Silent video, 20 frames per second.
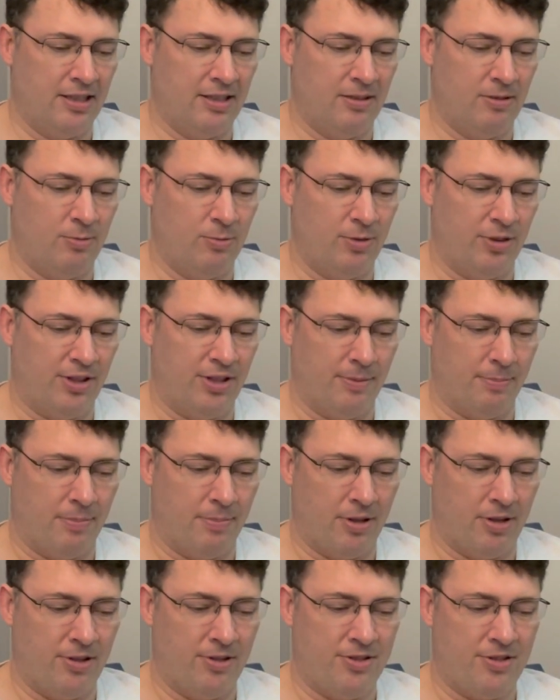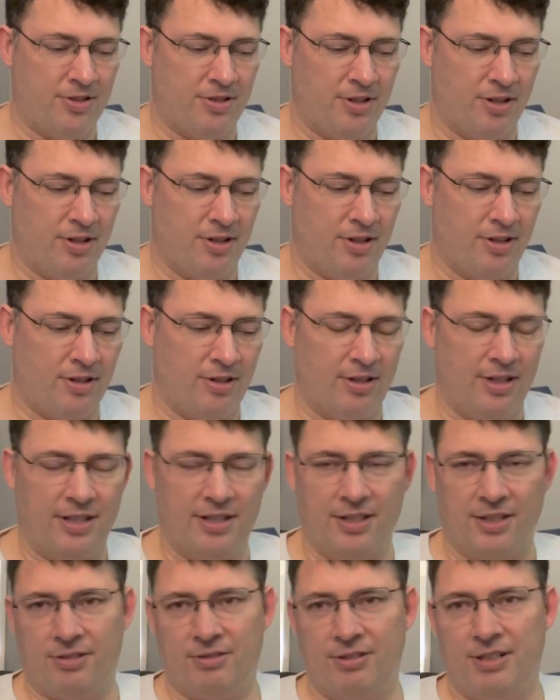with the Bart Starr and
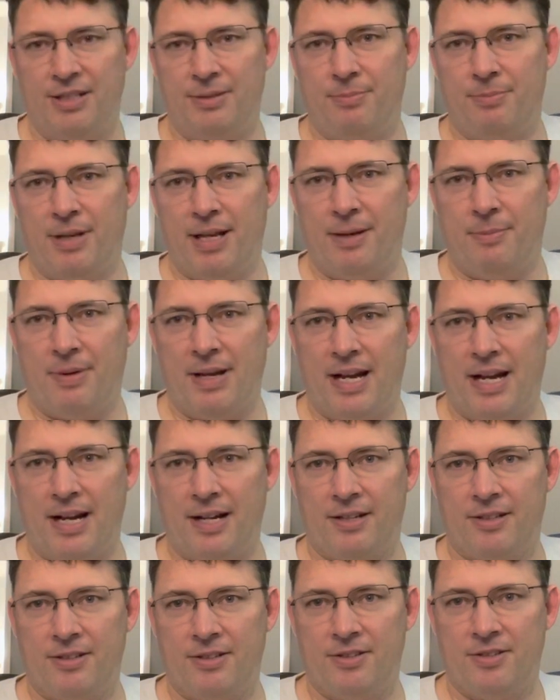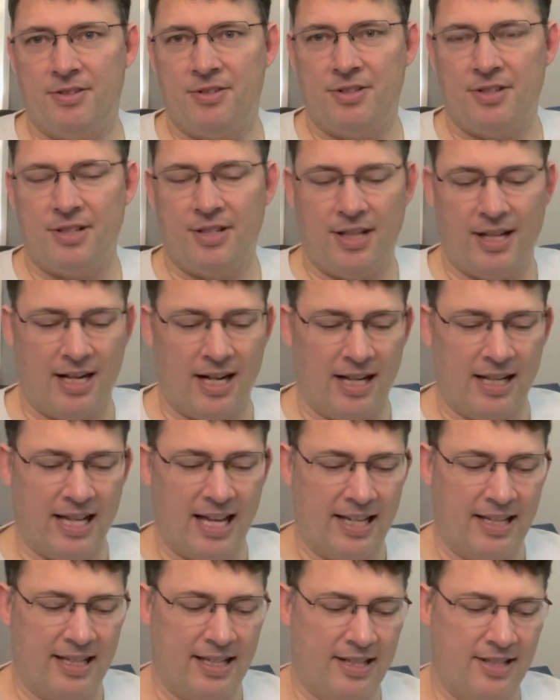the Green Bay Packers, and I
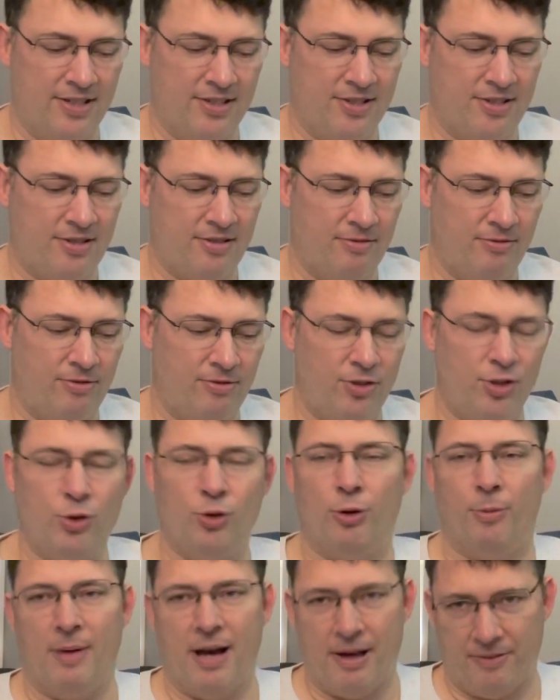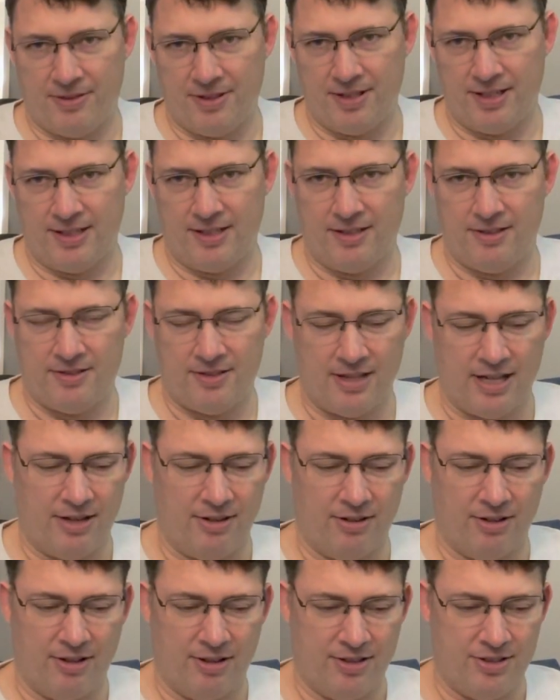like his view about things. I don't
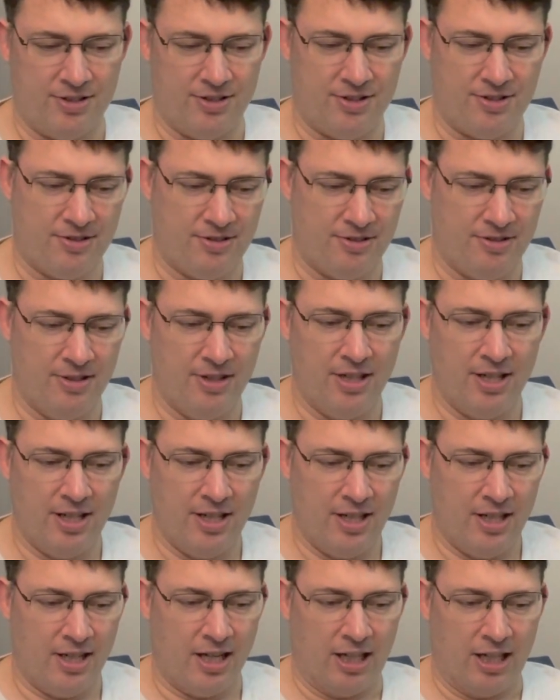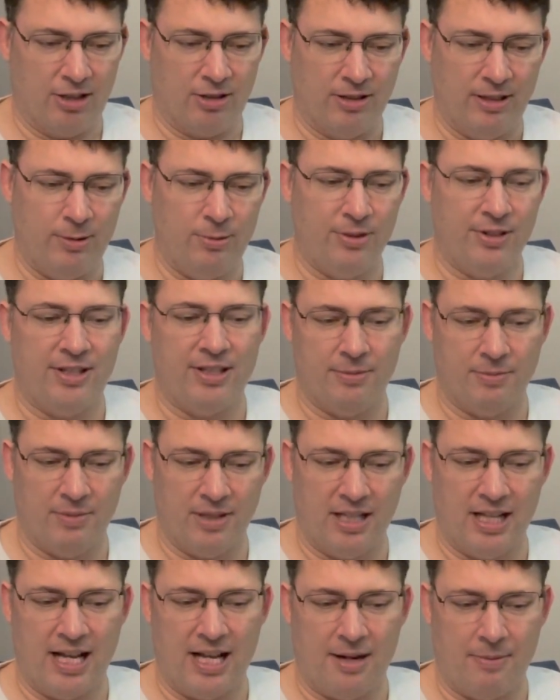know, I just agree with him a
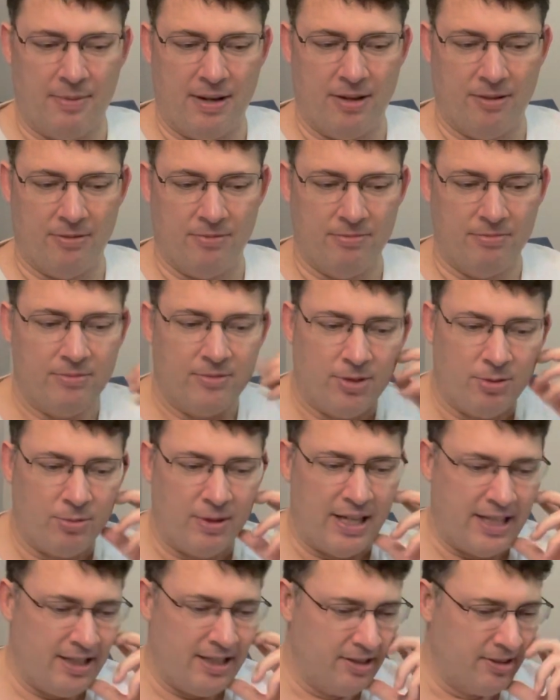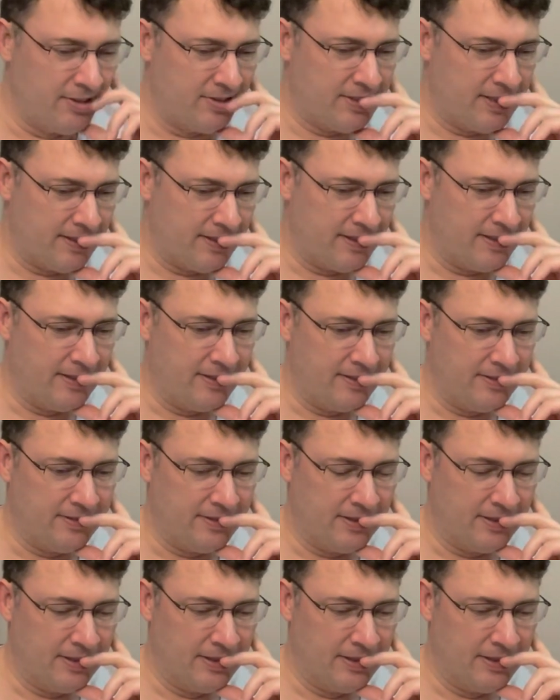lot about the way he looks at things.